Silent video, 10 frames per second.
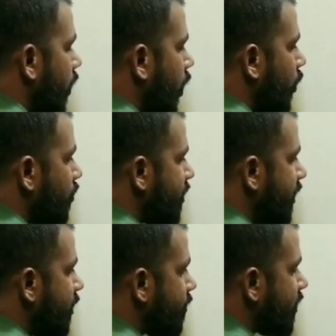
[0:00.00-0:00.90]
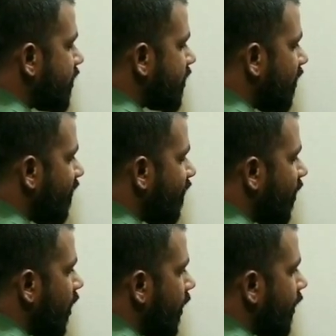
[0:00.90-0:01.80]
Here you could see the presence
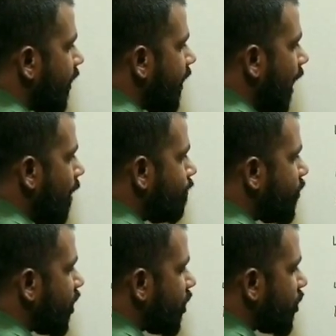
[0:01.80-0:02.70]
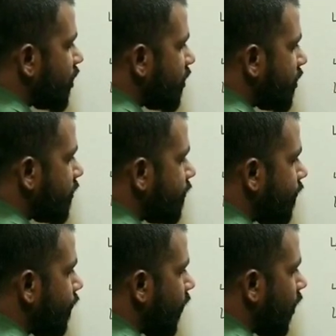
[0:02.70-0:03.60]
of gap junctions.
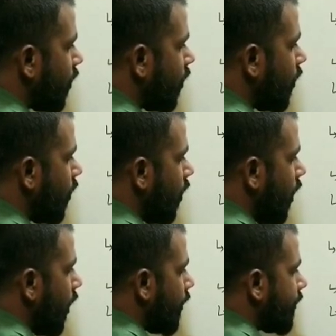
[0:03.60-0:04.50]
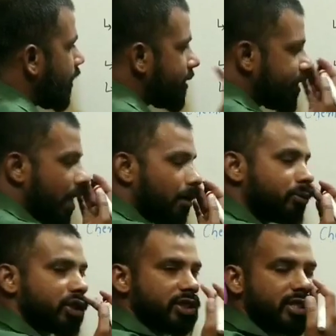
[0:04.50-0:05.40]
And these
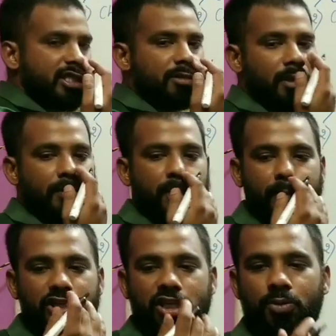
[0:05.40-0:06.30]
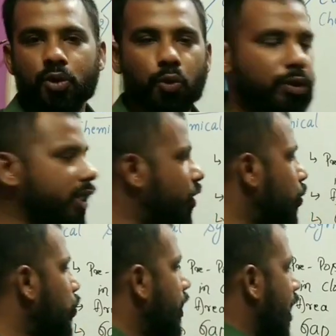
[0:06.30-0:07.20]
gap junctions may be measured about
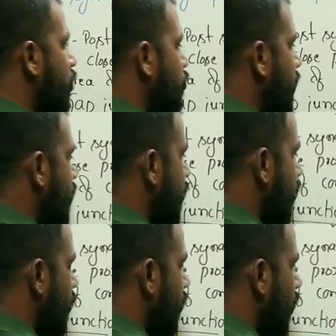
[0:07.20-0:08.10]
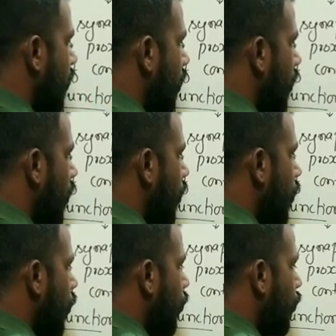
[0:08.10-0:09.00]
only 2 nanometer.
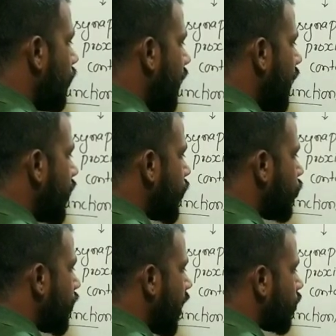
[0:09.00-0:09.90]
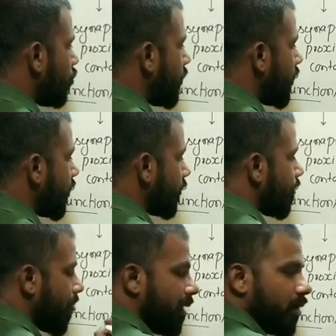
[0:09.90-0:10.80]
Only 2 nanometer.